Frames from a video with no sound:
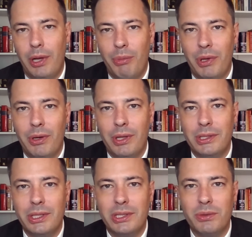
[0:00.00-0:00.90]
I mean,
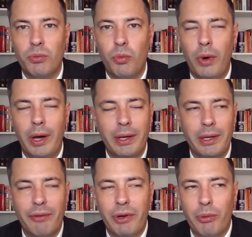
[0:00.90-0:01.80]

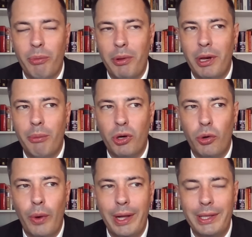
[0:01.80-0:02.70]
if I remember the number
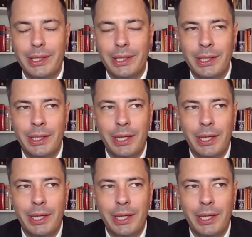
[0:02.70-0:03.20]
correctly,